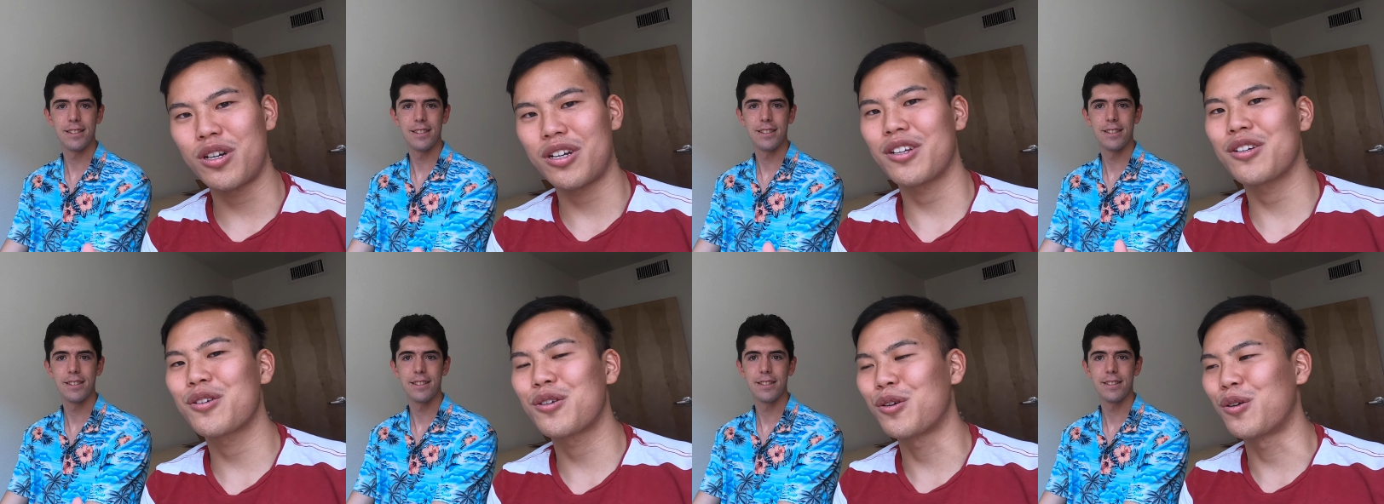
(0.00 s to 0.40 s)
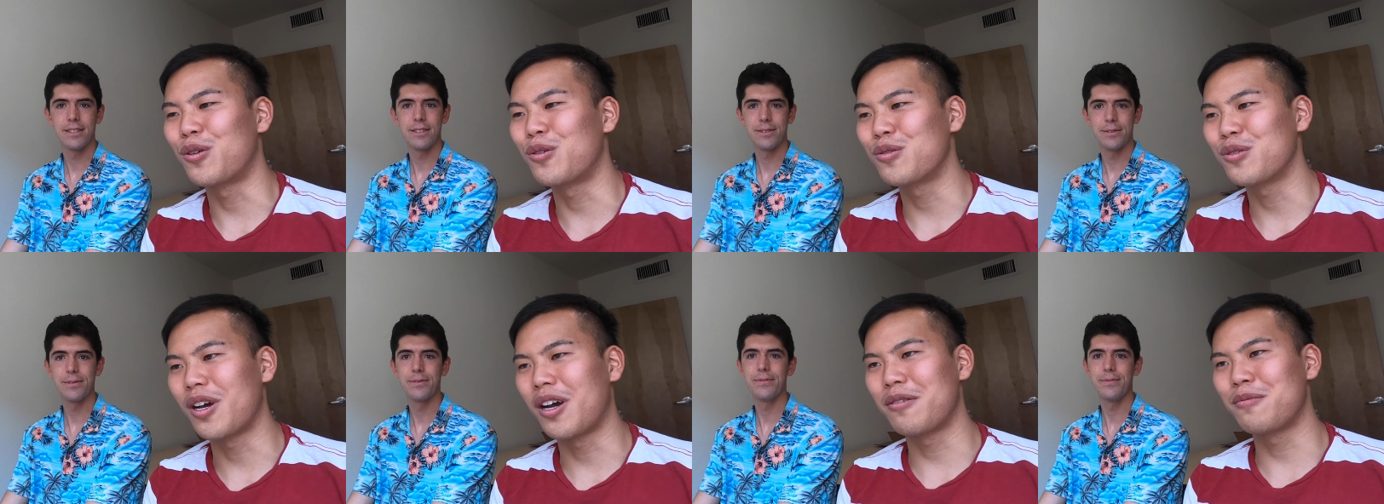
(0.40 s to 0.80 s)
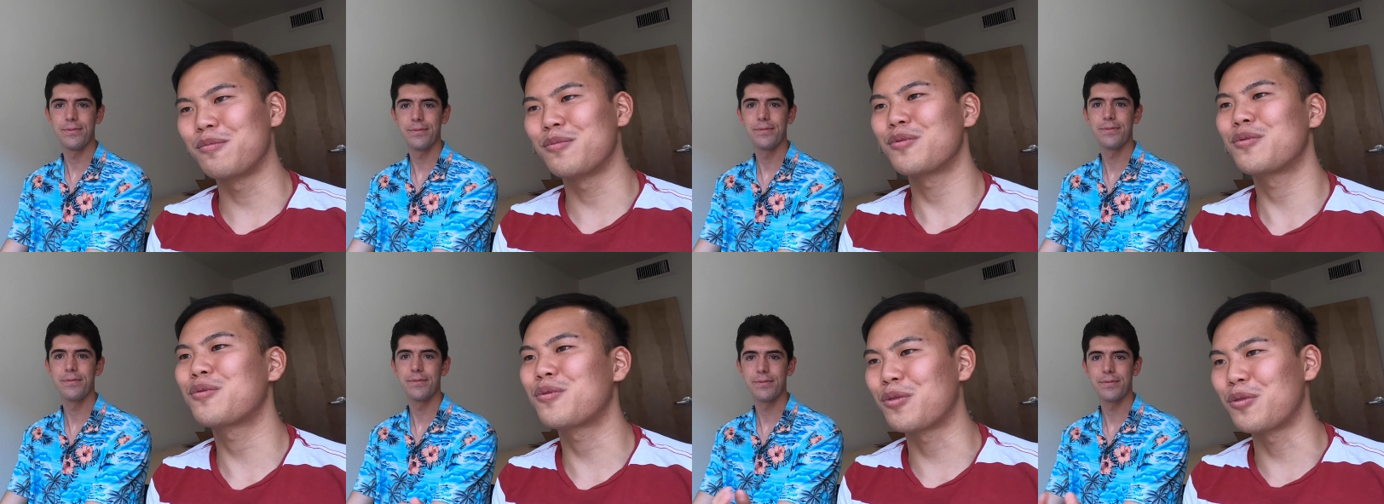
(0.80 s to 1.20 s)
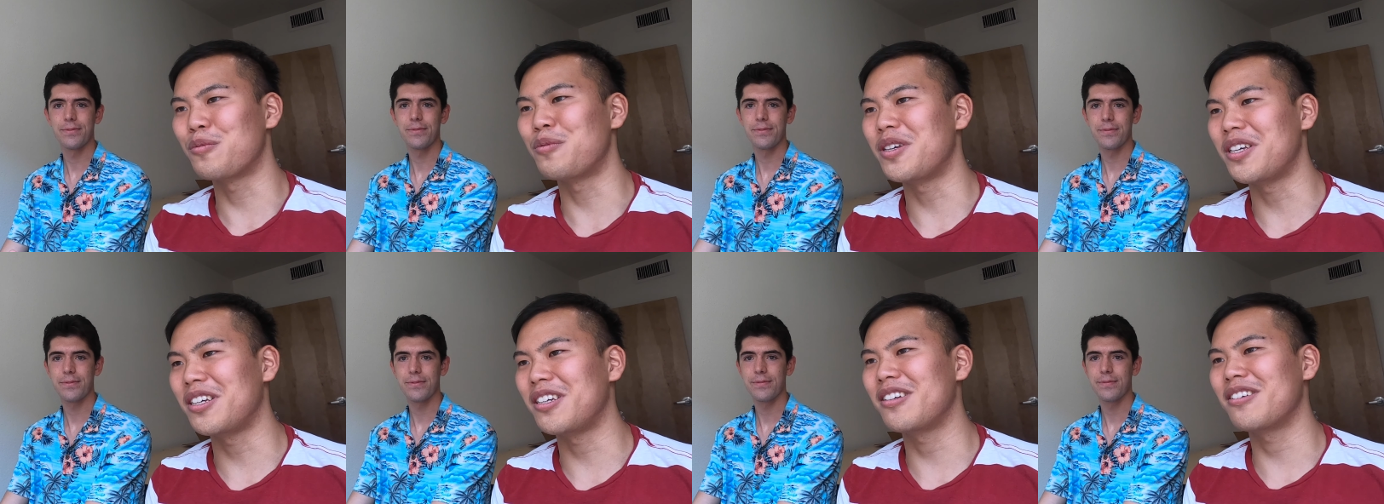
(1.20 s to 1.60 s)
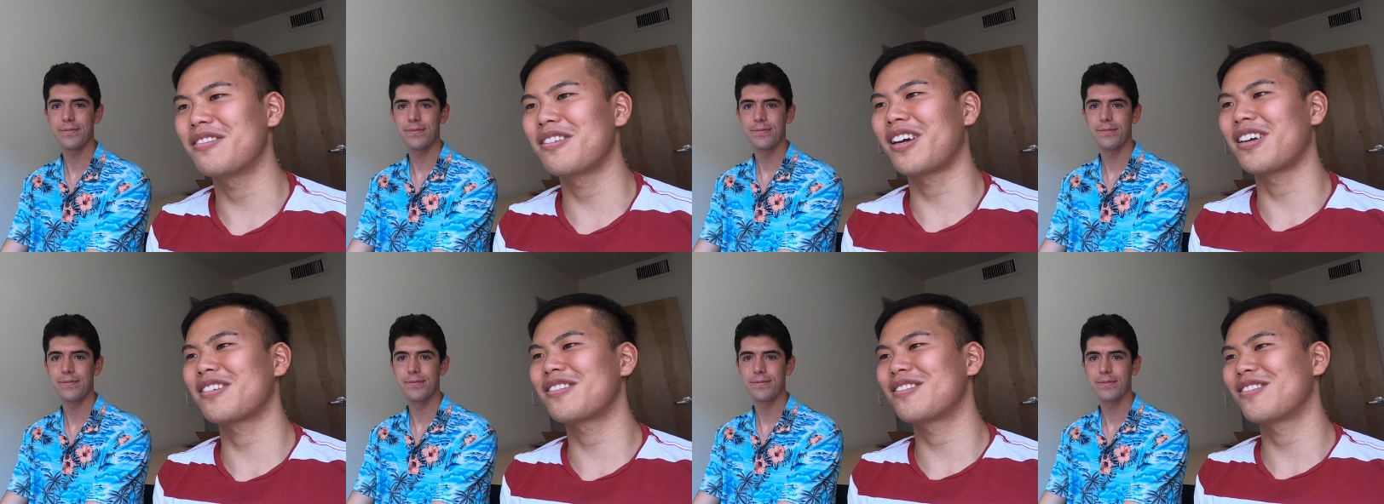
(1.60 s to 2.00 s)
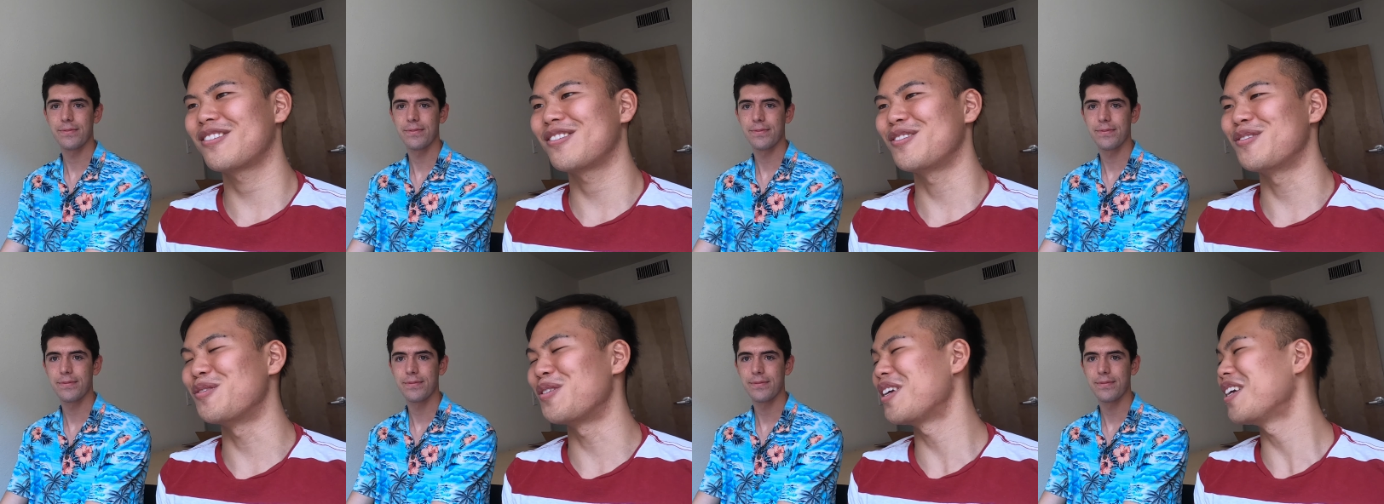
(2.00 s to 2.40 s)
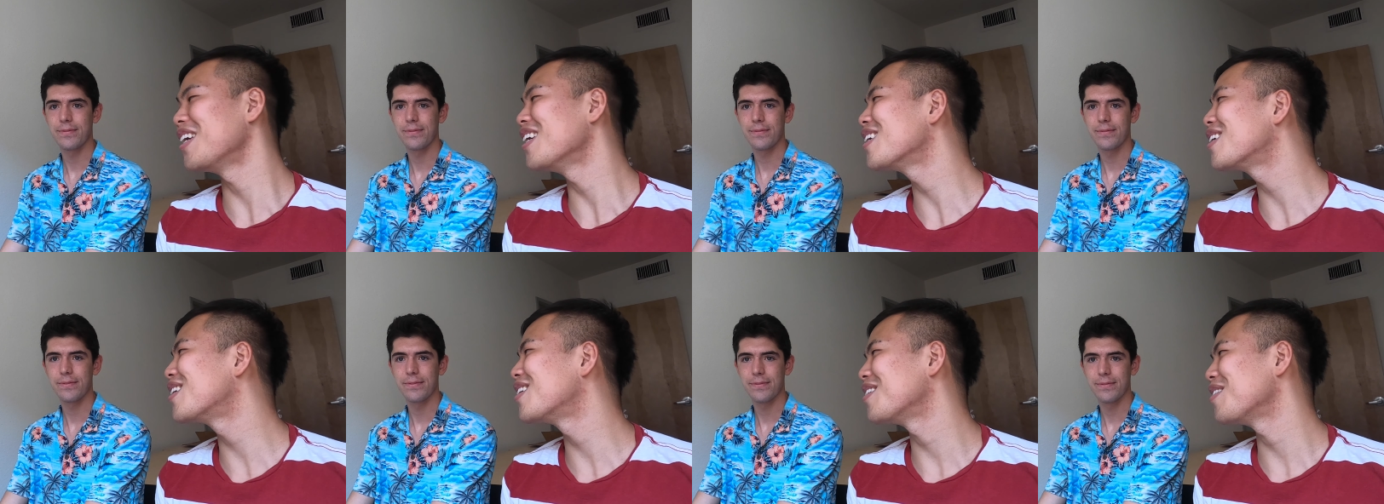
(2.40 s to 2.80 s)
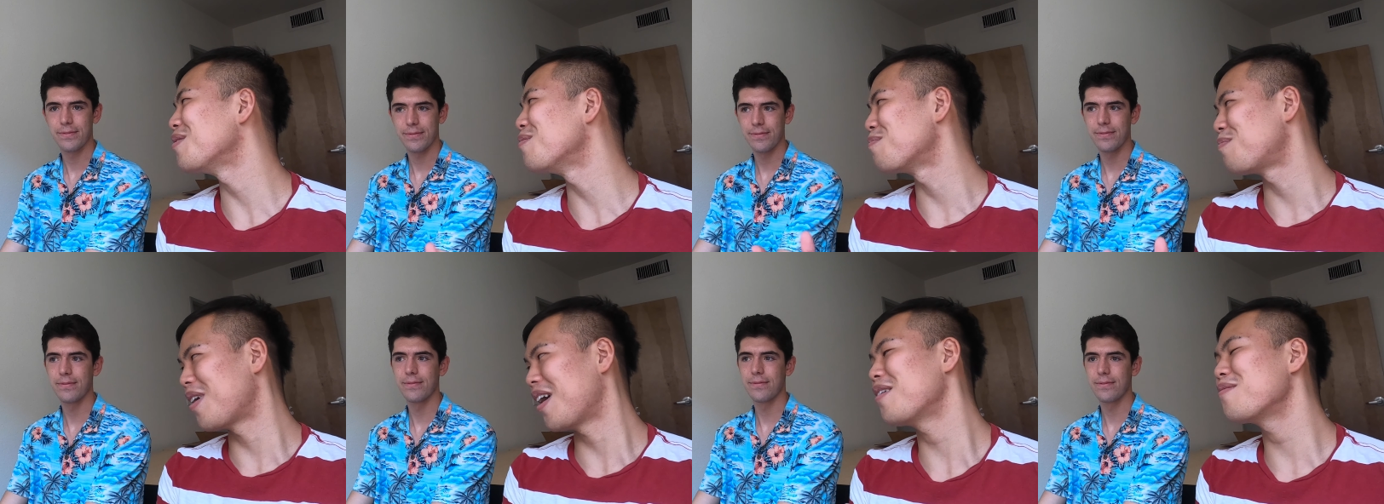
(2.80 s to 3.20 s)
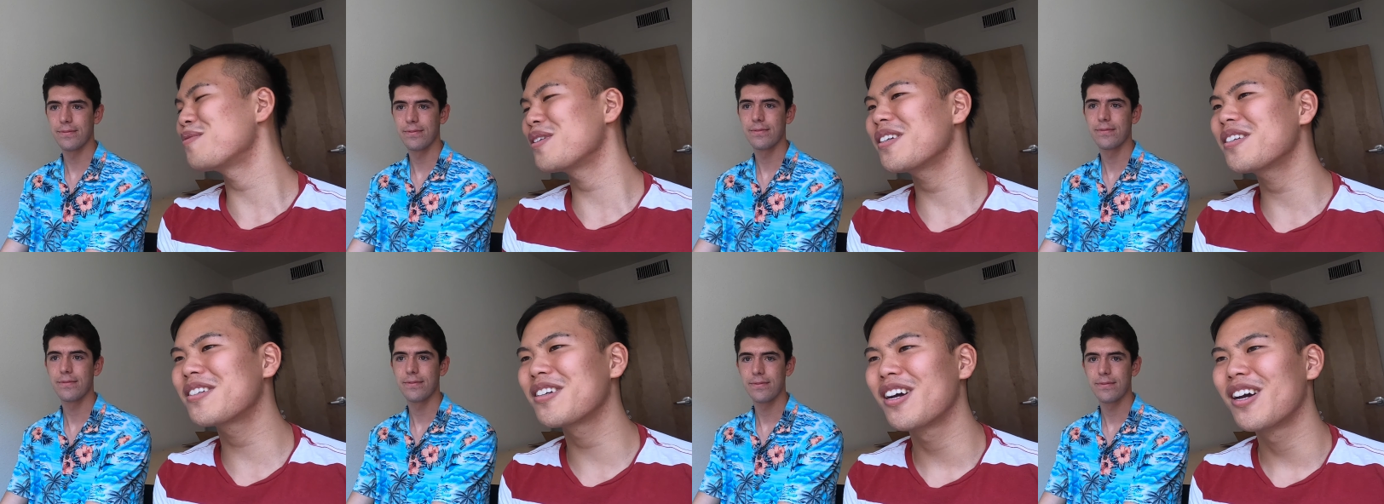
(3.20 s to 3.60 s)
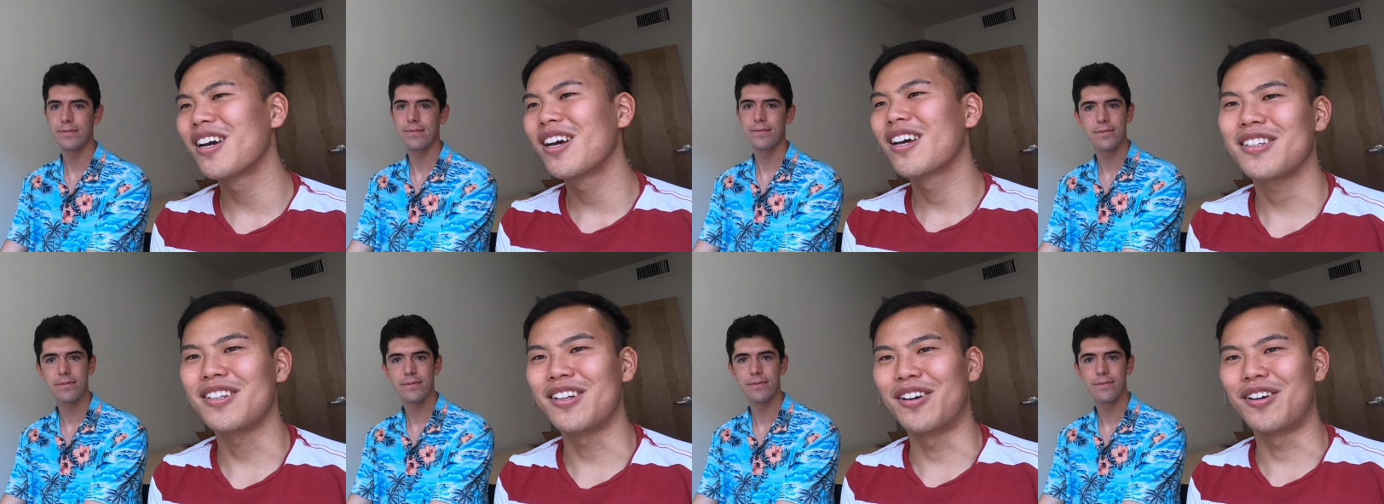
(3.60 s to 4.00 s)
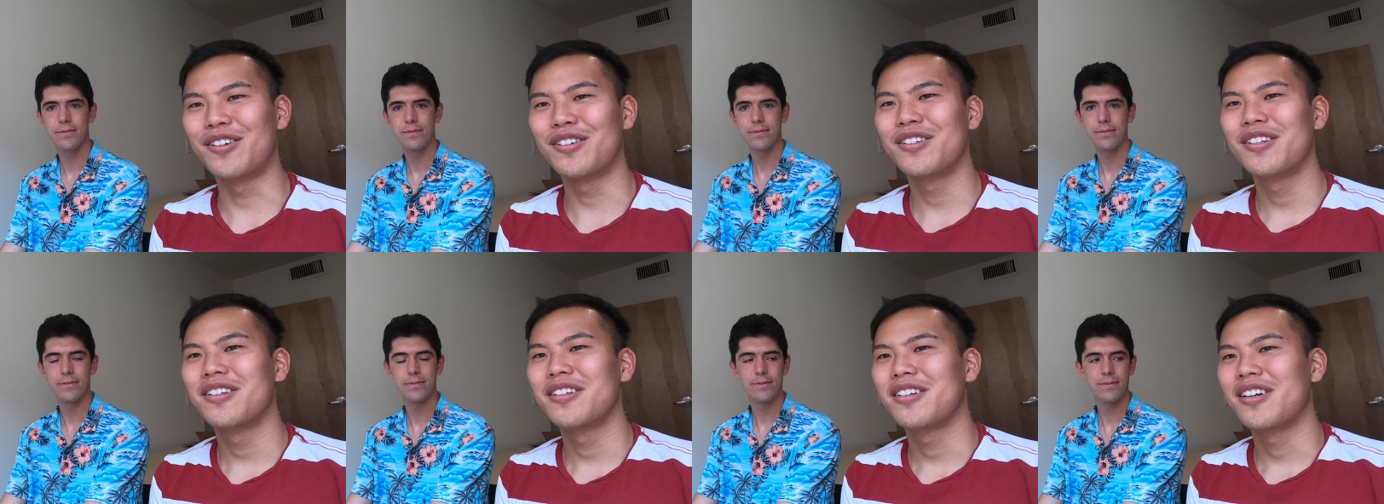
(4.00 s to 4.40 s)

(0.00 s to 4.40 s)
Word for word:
Speaker 1: really cool um, to be like unique in public, you know.